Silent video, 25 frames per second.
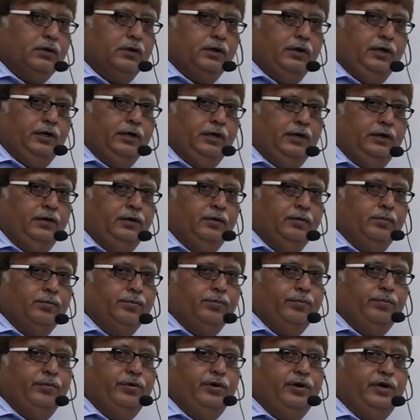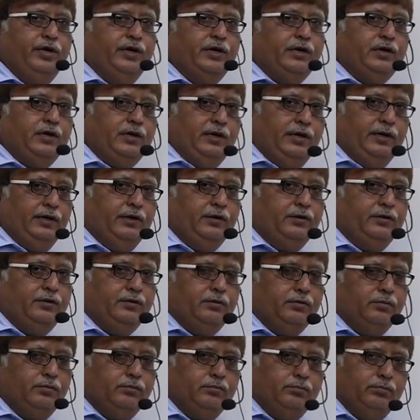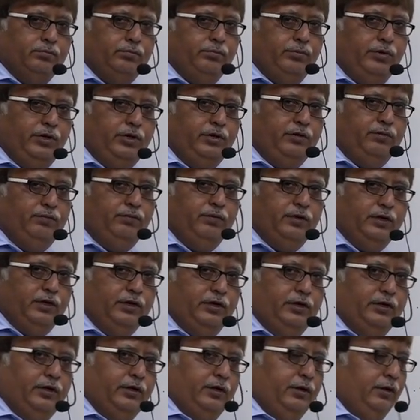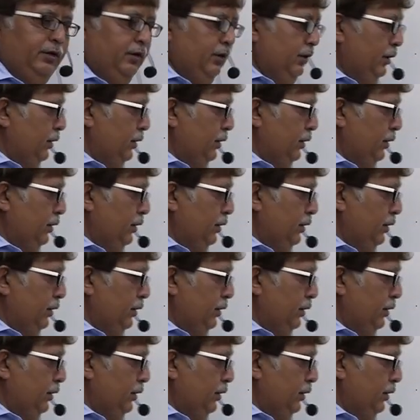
in bracket. Be very